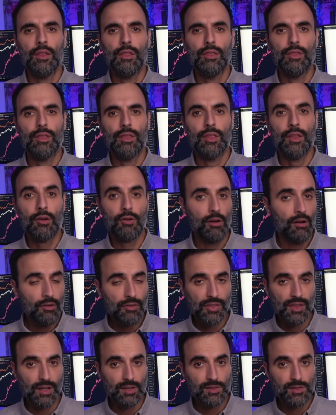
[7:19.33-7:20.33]
there are
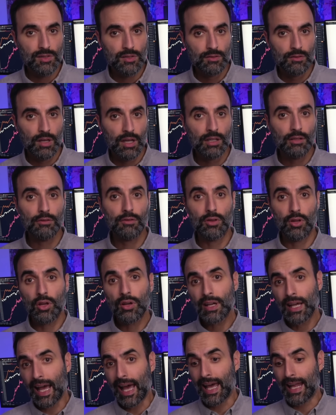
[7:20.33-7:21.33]
things. And you
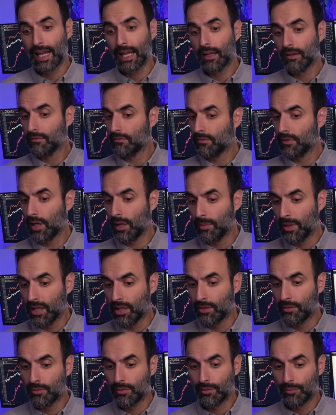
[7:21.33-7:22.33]
look at it, I
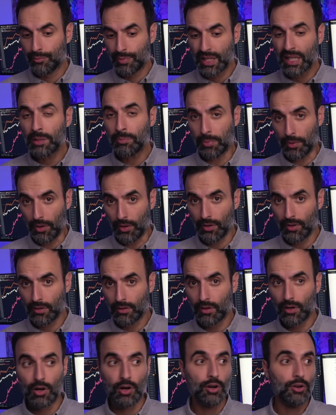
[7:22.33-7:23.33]
mean,
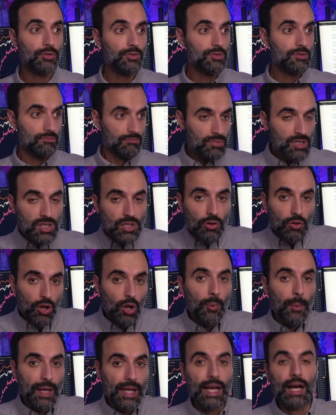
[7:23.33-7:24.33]
people are still
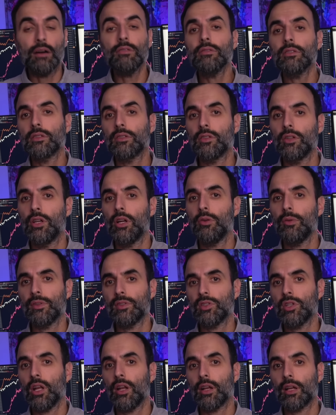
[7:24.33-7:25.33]
going out. You know,
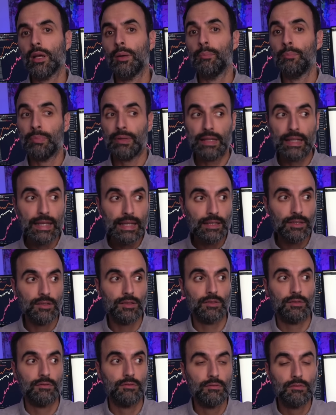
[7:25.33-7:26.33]
it's not a complete
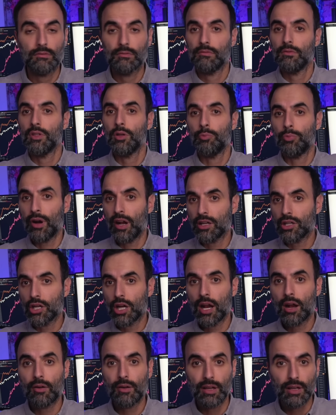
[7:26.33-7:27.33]

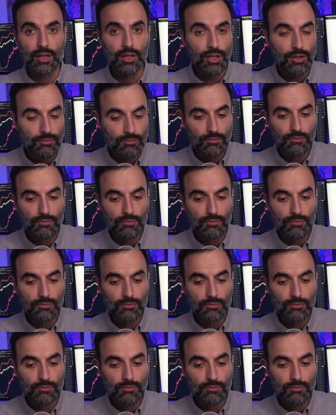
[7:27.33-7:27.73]
depressionary